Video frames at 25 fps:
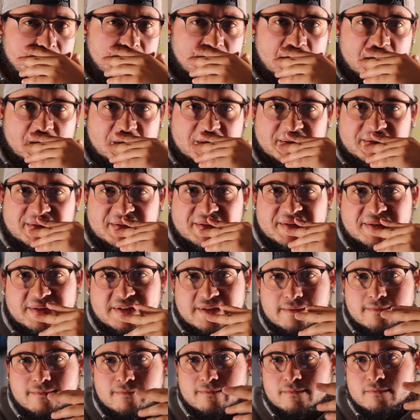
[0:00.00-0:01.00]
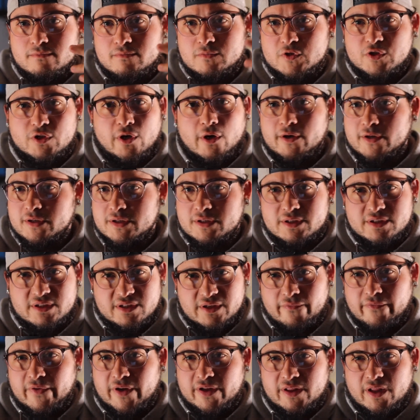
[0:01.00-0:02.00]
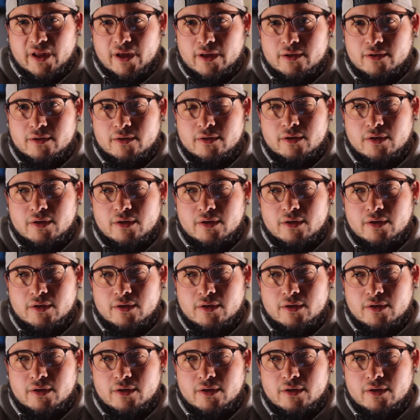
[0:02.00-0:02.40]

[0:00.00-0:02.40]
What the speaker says: is sharks and stuff like that.